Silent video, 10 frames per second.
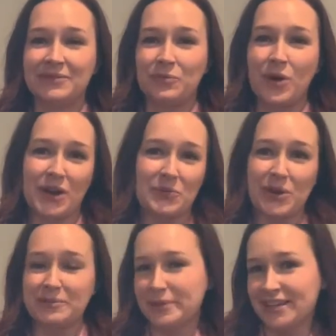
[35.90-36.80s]

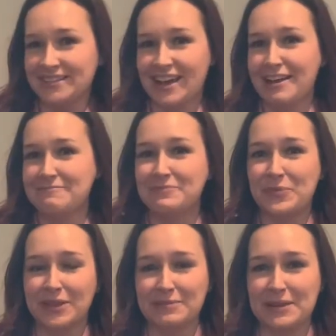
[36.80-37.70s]
one-on-one playtime
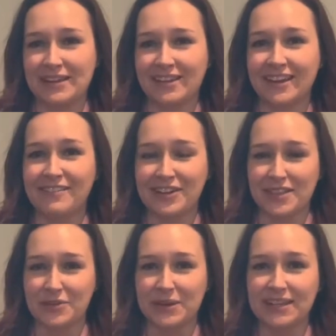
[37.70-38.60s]
with me every
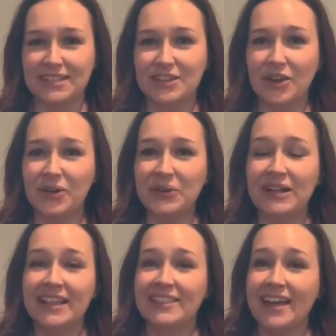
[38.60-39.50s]
other week. So
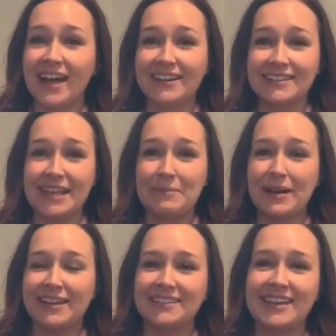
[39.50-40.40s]
that is like
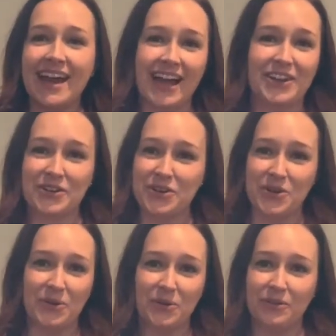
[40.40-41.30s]
my entire
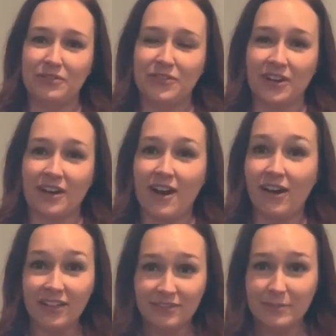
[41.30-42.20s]
goal for
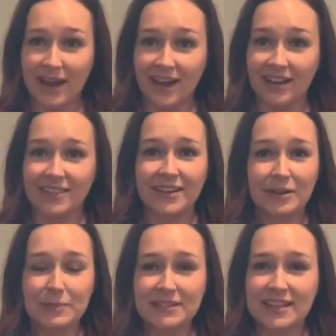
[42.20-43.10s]
all of my
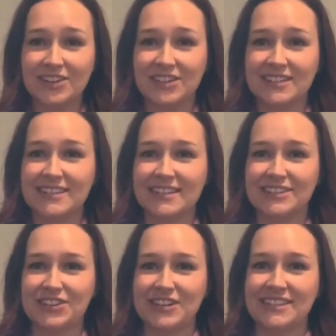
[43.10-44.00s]
therapy sessions,
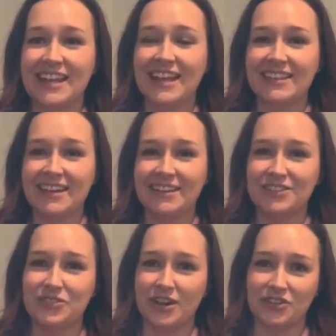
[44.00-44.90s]
is just that it is
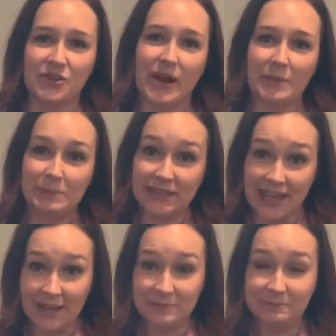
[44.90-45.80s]
structured around
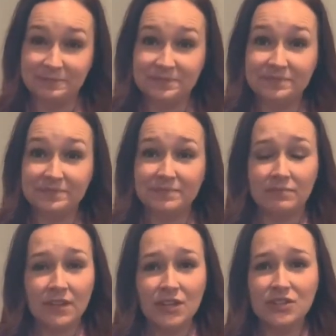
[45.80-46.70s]
play.
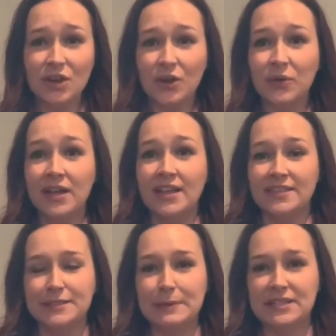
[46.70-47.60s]
So the
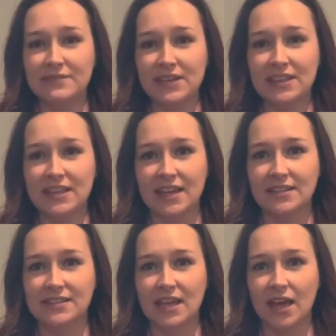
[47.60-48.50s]
specific
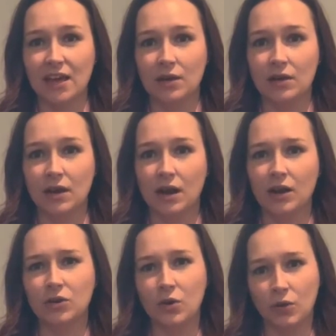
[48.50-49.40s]
things that
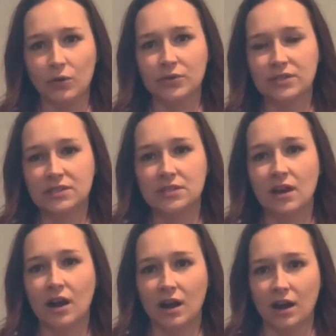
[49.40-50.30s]
our goals
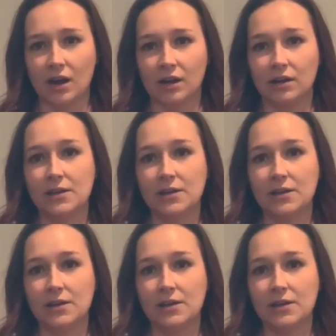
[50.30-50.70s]
are